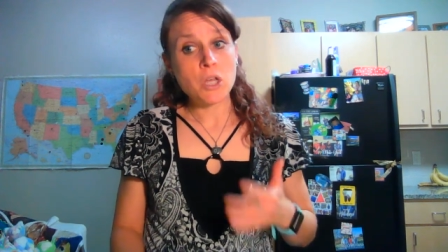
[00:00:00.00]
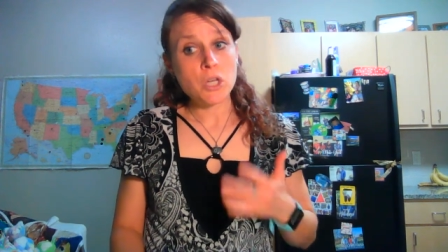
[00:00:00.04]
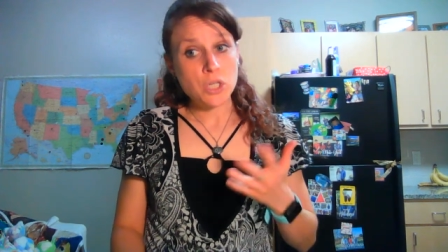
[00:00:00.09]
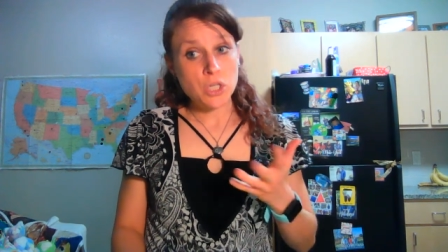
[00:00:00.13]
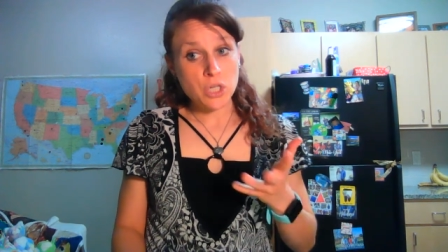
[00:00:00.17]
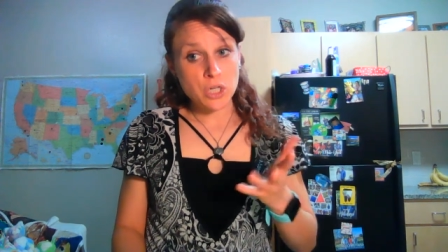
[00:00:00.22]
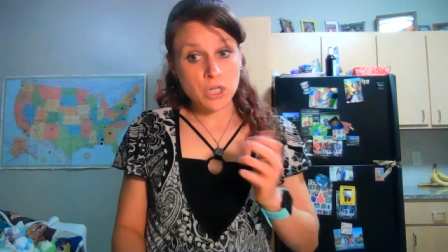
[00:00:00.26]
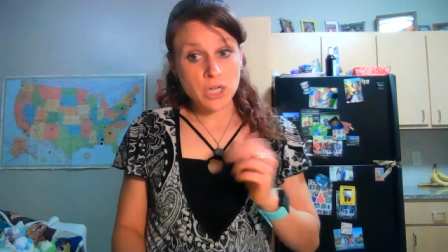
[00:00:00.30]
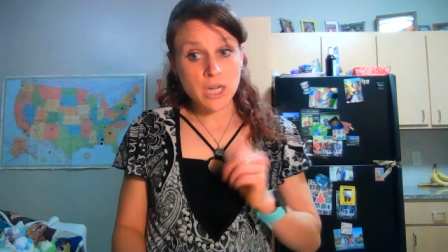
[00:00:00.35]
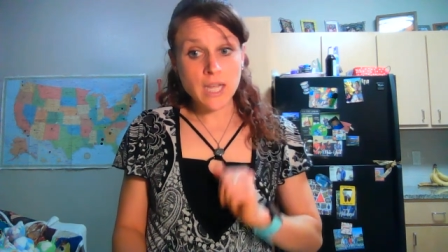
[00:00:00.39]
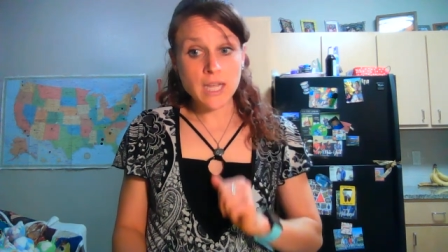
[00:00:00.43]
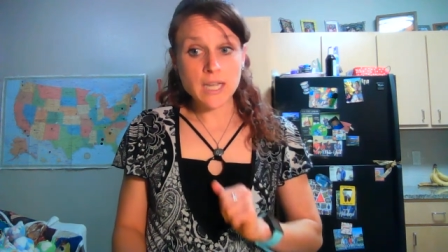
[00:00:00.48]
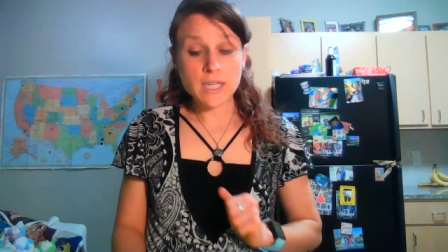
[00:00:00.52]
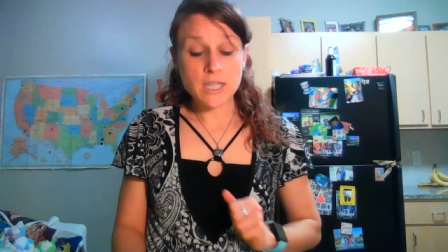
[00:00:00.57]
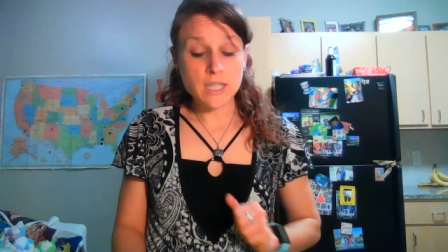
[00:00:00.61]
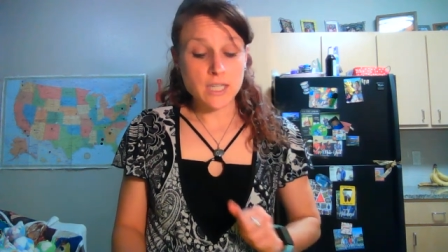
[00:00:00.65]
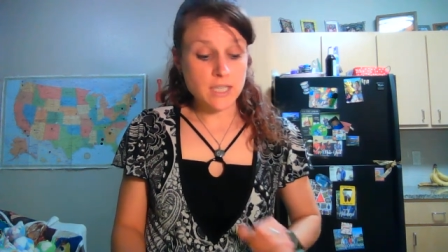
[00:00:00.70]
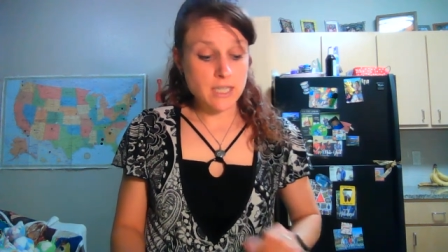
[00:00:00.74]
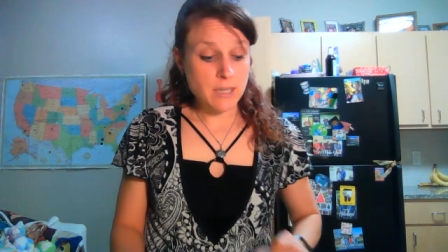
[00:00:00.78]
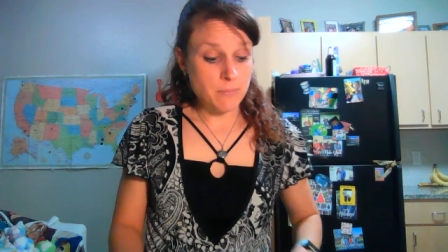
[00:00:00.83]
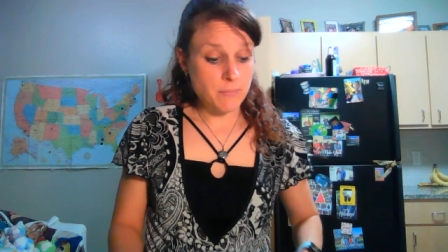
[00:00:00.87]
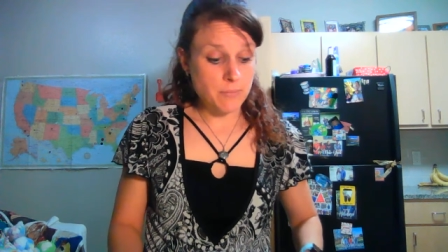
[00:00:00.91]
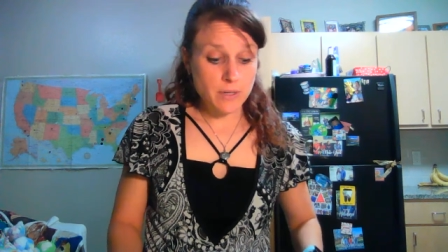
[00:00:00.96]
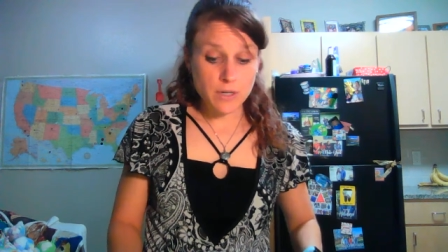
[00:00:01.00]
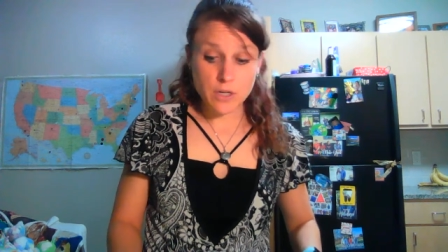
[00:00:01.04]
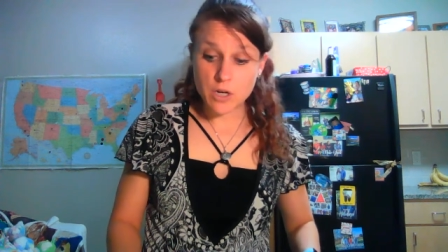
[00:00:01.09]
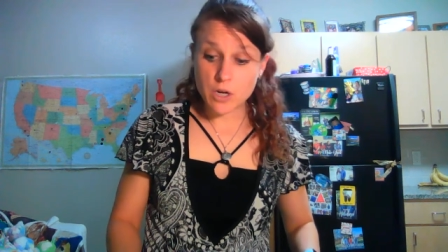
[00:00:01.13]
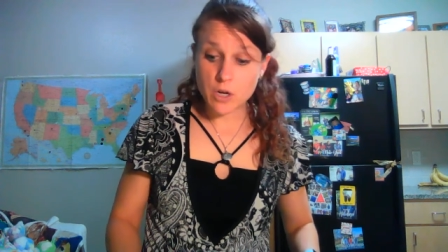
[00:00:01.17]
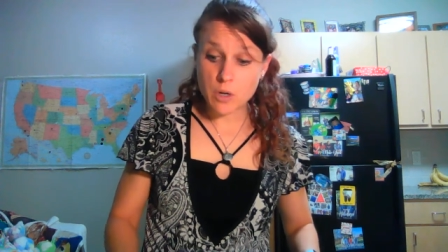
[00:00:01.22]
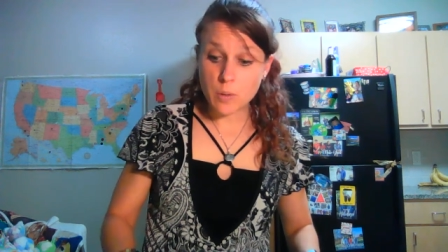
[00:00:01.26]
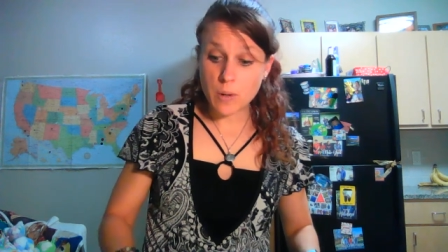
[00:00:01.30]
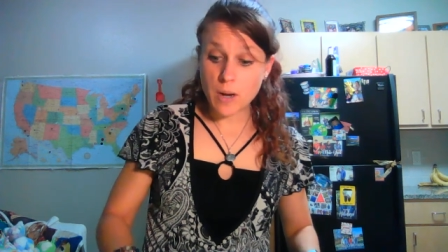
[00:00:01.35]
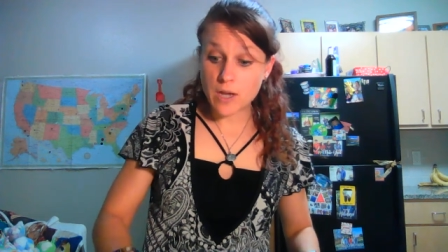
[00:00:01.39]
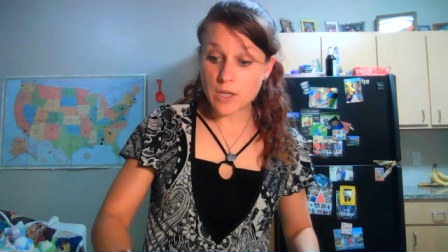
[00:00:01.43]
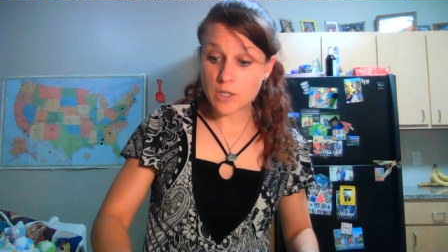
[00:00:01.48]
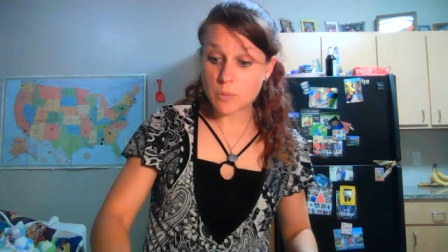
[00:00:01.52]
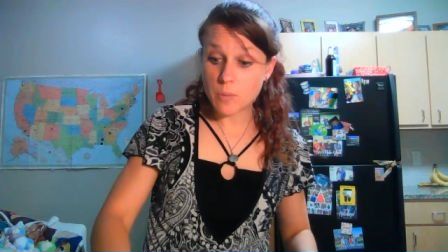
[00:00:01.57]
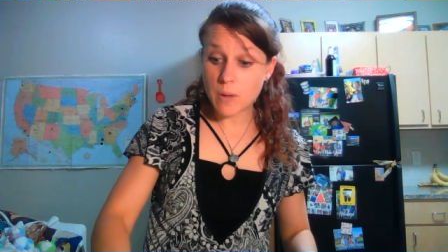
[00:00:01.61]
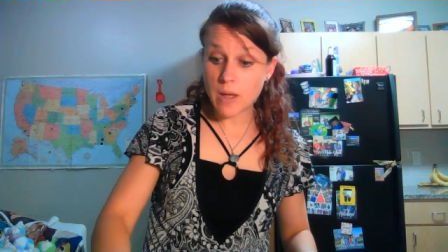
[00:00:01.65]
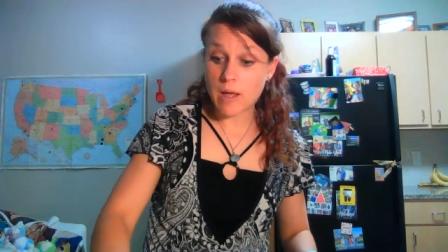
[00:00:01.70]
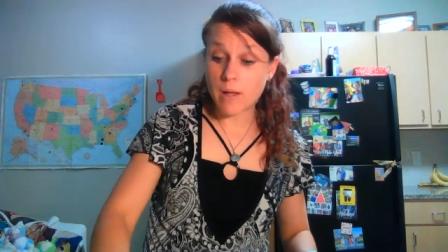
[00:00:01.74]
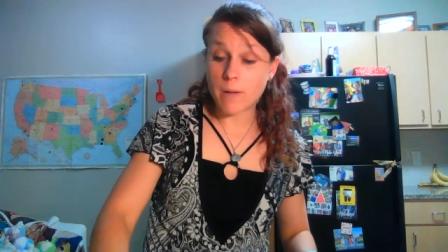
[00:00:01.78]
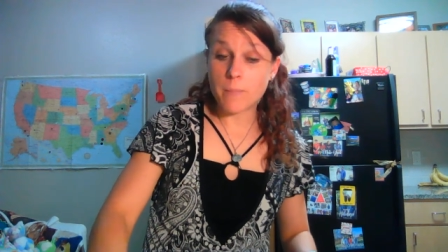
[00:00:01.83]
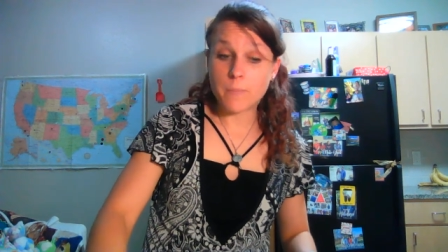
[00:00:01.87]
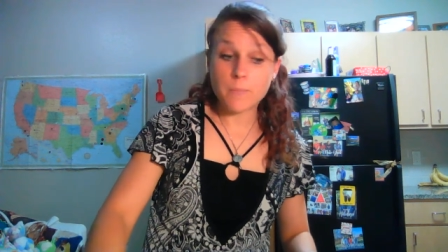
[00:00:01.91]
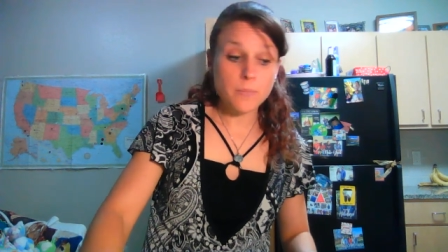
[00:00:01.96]
turn it into something new as
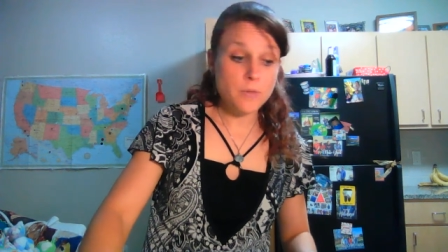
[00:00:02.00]
well.